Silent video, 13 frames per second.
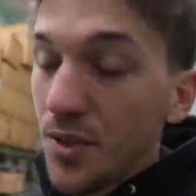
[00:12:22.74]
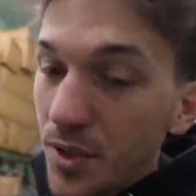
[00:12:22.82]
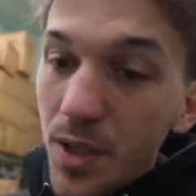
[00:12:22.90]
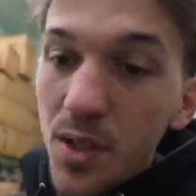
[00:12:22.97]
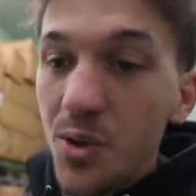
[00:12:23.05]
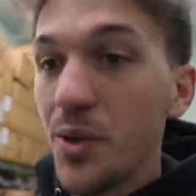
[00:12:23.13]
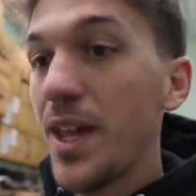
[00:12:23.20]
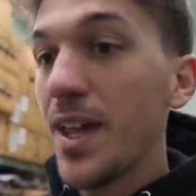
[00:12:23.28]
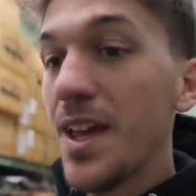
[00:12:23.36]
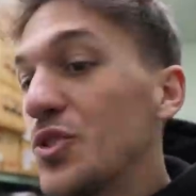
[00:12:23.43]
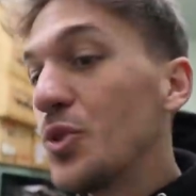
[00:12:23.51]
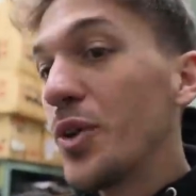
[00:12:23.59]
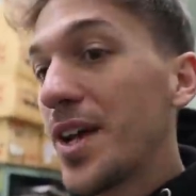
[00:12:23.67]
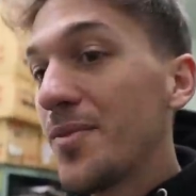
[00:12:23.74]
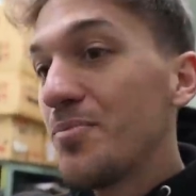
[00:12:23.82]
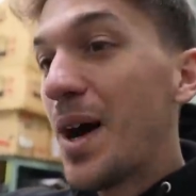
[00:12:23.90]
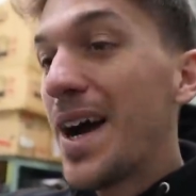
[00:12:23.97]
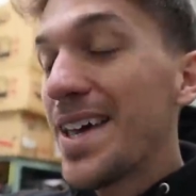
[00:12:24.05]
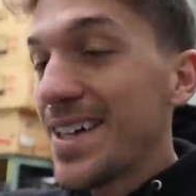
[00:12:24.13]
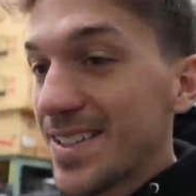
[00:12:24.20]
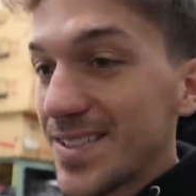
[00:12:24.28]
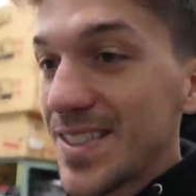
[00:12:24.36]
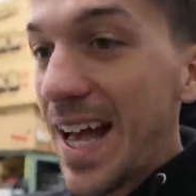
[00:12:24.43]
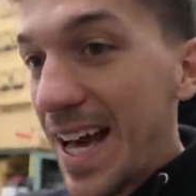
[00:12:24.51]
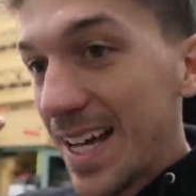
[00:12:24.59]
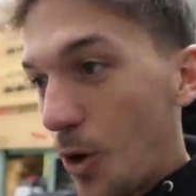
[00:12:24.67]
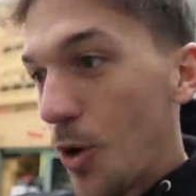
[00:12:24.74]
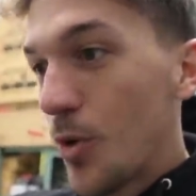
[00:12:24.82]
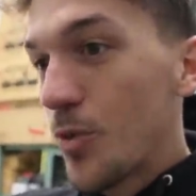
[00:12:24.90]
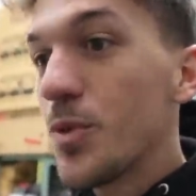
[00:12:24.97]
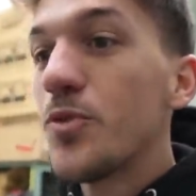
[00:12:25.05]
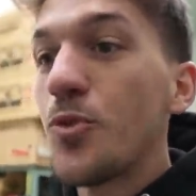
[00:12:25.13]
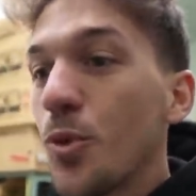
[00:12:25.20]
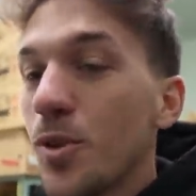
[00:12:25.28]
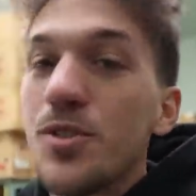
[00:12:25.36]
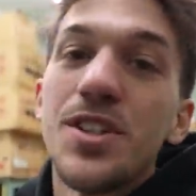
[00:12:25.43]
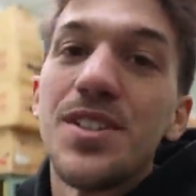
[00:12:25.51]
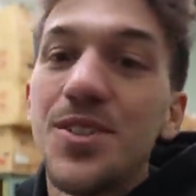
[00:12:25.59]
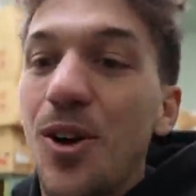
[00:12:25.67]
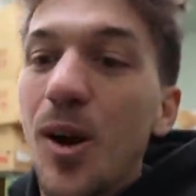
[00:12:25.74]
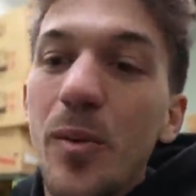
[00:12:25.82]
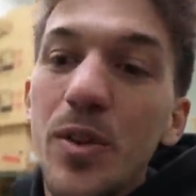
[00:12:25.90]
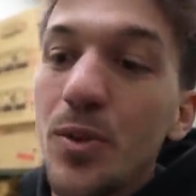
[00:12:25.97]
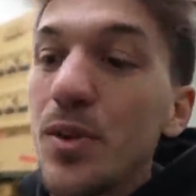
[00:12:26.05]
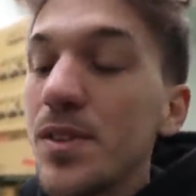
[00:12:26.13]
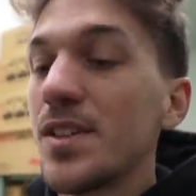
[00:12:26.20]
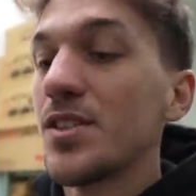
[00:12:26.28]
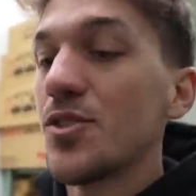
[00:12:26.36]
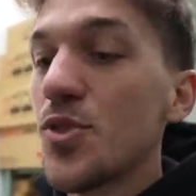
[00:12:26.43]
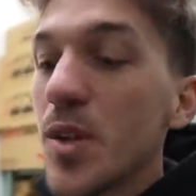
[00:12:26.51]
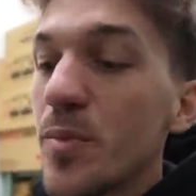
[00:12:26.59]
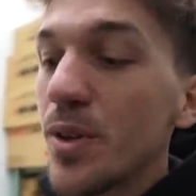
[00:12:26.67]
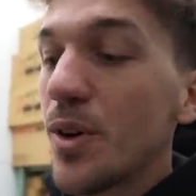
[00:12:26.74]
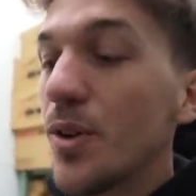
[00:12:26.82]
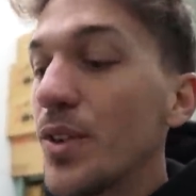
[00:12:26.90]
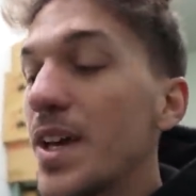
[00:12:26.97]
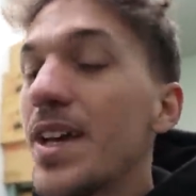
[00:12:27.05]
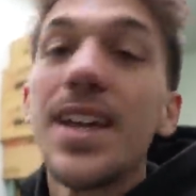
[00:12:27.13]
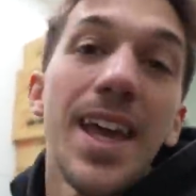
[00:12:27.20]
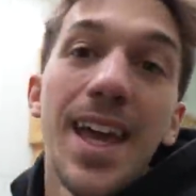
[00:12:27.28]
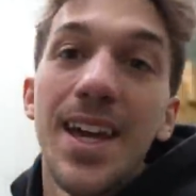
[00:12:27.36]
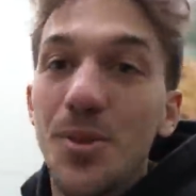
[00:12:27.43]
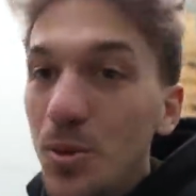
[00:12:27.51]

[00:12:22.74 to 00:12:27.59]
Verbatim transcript: literally doing my exact R34 GTR B26 Dream build and